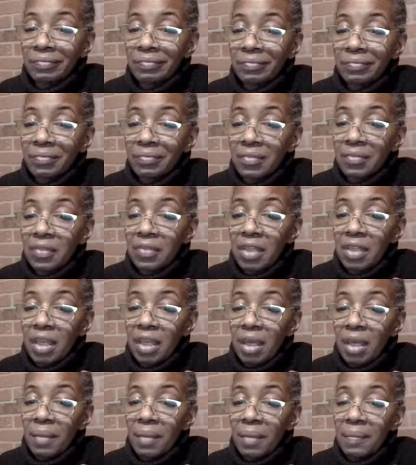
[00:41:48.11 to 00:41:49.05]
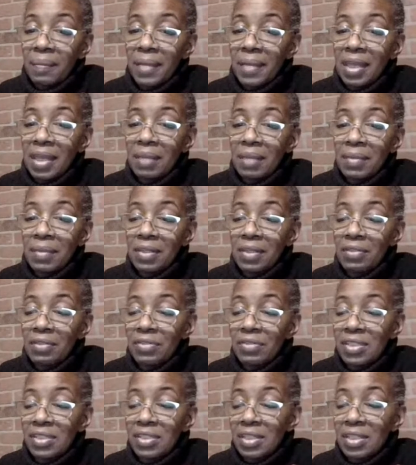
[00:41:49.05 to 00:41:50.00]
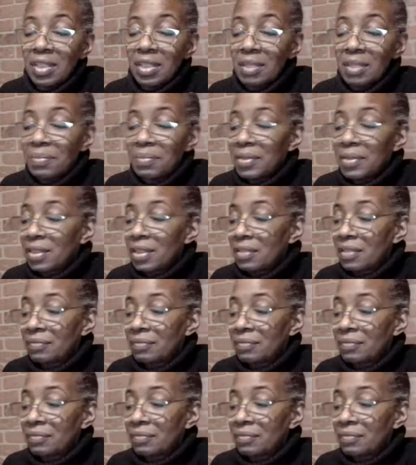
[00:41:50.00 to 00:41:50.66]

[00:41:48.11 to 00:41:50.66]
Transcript: yeah, maybe you did, but